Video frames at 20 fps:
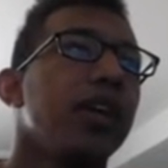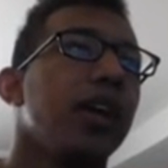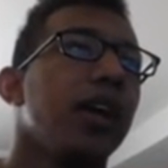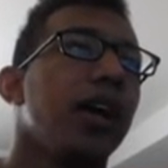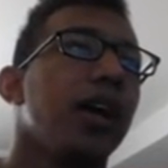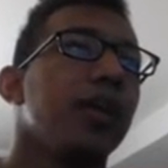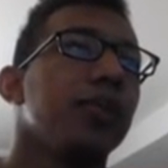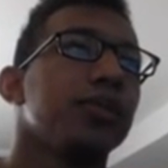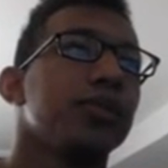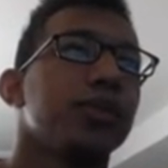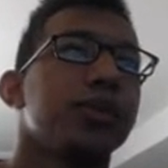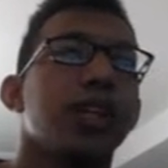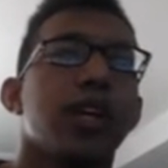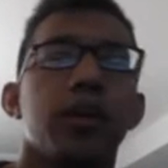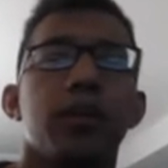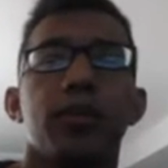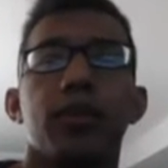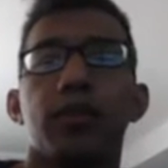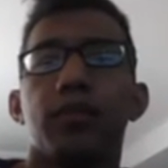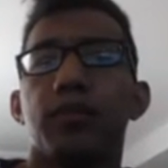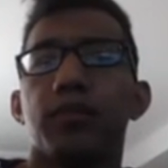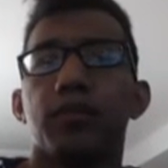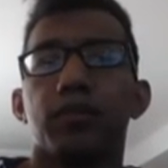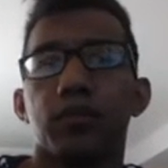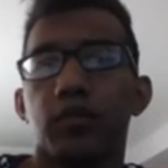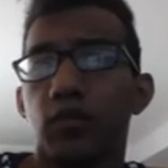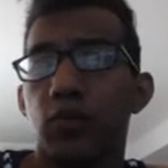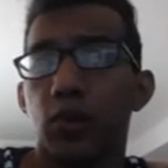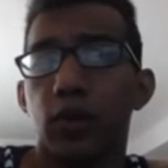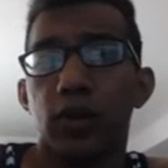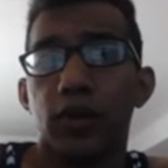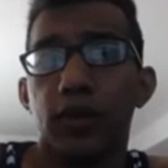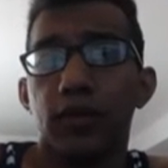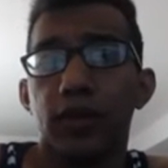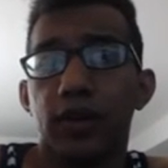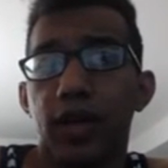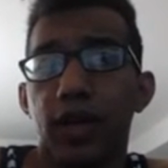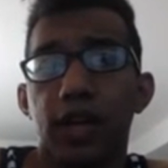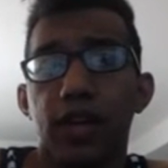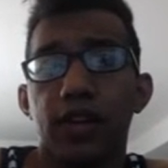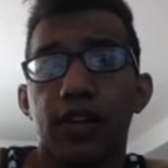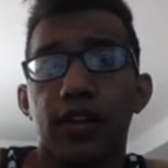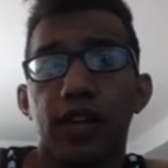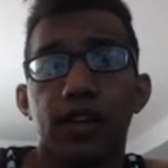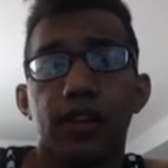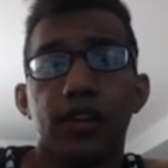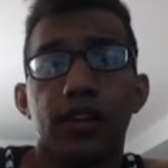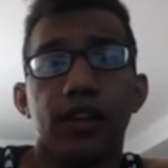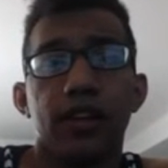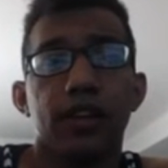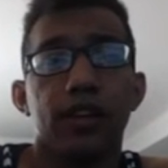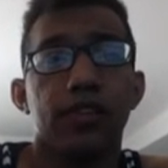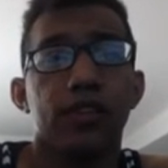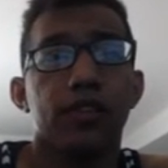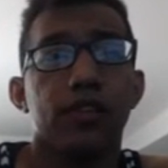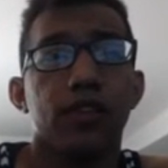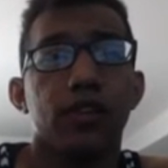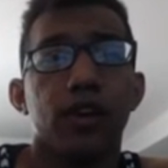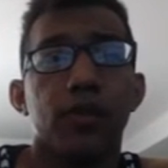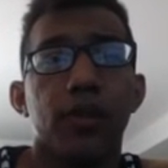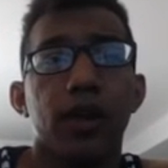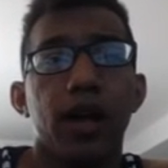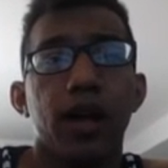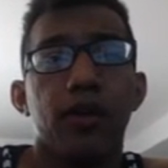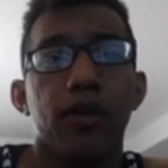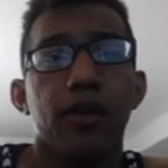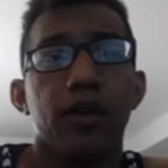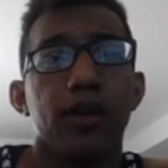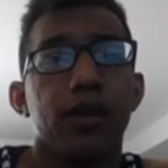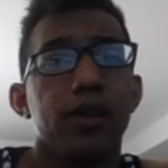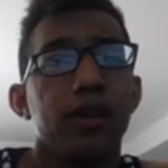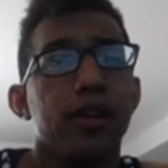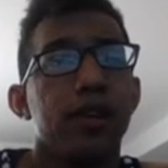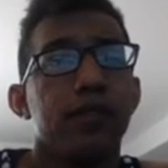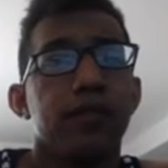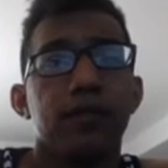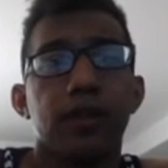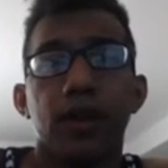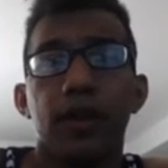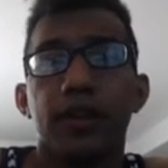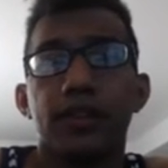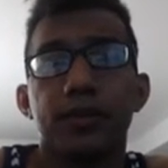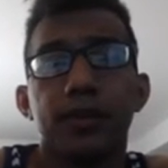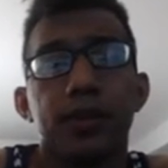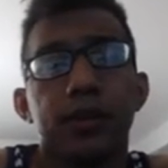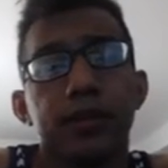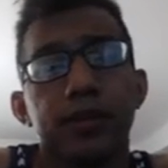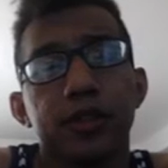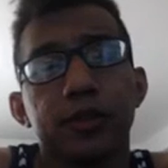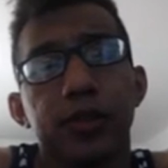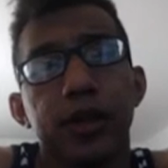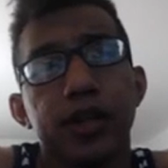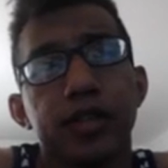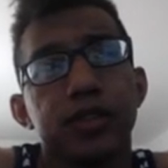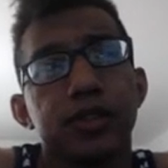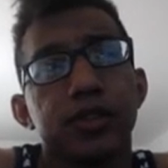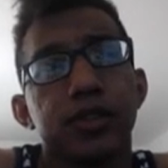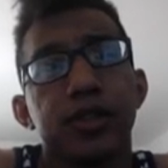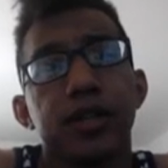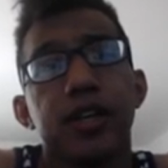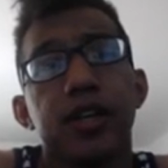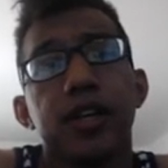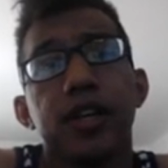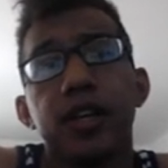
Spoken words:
So Tama, 4 of in any deck that needs draw power, very self-explanatory.